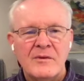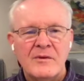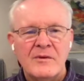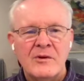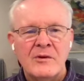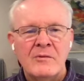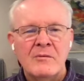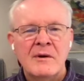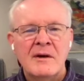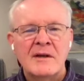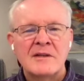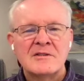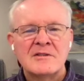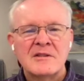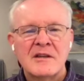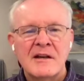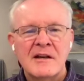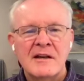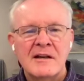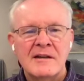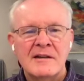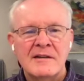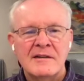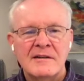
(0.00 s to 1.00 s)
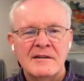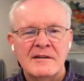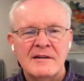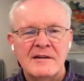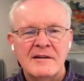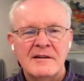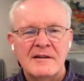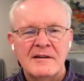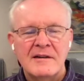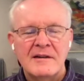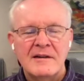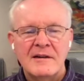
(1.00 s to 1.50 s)
you may say,
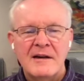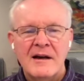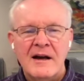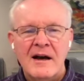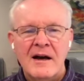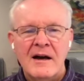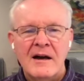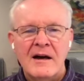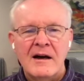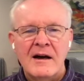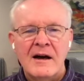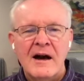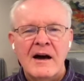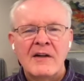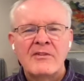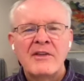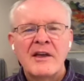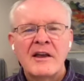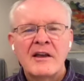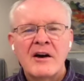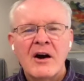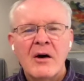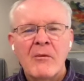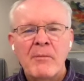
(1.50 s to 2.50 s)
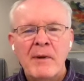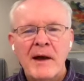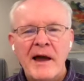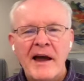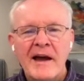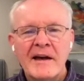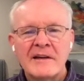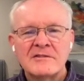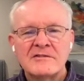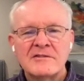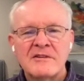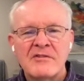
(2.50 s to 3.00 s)
"I think I'll
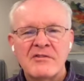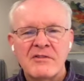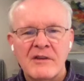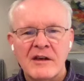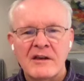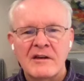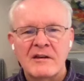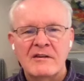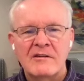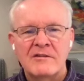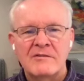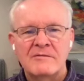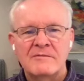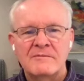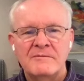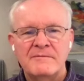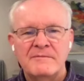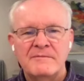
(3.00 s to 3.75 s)
pass, thank you."